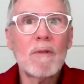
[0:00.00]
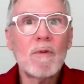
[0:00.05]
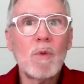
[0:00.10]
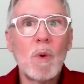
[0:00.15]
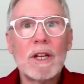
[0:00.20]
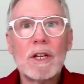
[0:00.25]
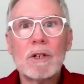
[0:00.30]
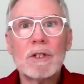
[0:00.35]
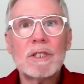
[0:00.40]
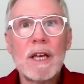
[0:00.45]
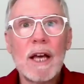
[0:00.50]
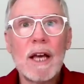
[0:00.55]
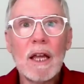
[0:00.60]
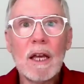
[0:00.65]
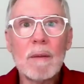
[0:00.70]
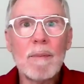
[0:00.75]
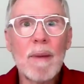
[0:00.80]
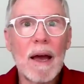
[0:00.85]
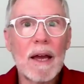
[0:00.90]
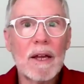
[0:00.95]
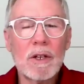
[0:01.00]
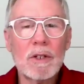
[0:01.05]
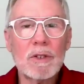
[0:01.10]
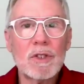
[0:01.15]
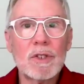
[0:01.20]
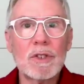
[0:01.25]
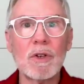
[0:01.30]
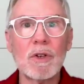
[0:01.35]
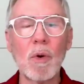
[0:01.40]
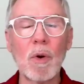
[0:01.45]
of what you're telling about your
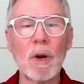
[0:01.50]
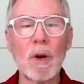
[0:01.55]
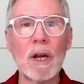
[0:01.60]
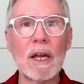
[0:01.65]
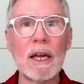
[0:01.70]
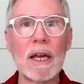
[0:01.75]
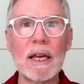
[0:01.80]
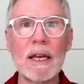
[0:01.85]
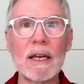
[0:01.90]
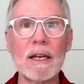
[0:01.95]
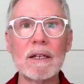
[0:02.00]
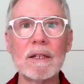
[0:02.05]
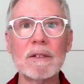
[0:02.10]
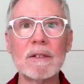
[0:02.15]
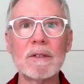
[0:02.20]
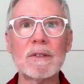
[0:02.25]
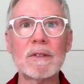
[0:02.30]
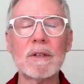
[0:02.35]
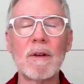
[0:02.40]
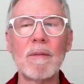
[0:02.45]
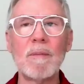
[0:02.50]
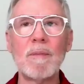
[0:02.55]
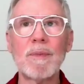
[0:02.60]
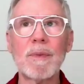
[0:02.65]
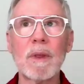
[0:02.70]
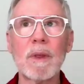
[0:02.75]
story is